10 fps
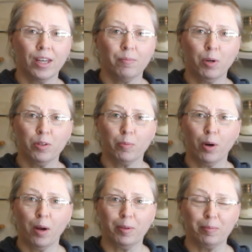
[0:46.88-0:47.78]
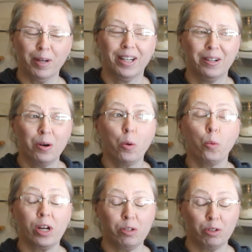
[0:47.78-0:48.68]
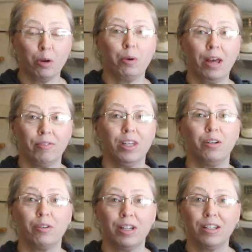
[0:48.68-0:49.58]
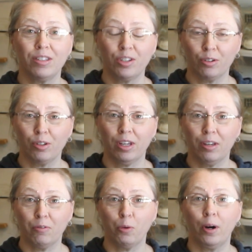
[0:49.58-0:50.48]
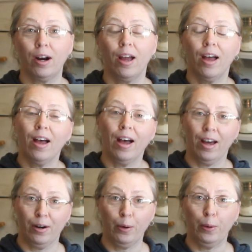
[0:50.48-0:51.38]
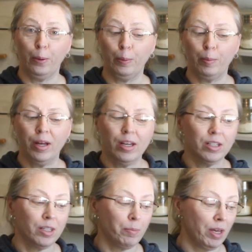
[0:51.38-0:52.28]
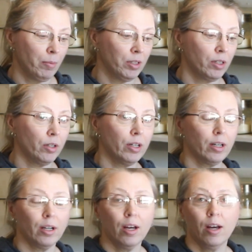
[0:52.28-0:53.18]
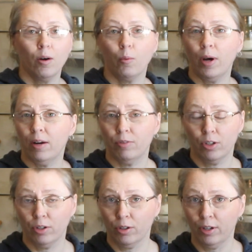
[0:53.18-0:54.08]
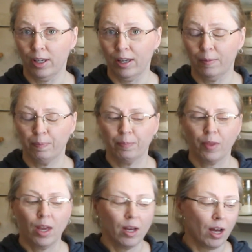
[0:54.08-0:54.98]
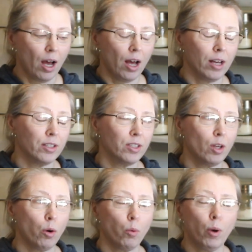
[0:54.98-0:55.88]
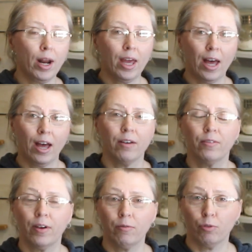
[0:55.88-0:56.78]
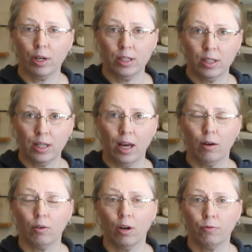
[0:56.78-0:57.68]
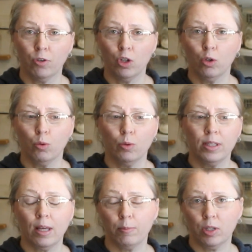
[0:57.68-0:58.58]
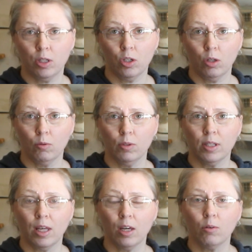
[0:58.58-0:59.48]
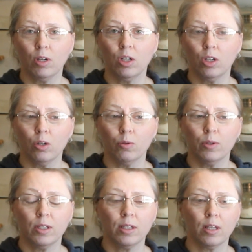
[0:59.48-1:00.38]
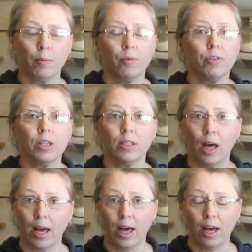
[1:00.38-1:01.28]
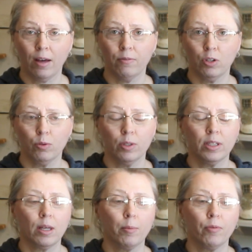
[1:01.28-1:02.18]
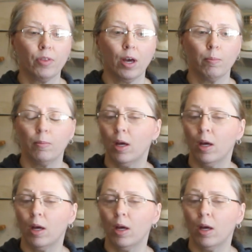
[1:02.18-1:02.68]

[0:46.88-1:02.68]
pose a problem when you don't have the ingredients you're looking for at home to be able to cook whatever you're cooking. So what I've written down a few substitutes that you can use. Some of these I have used, some of them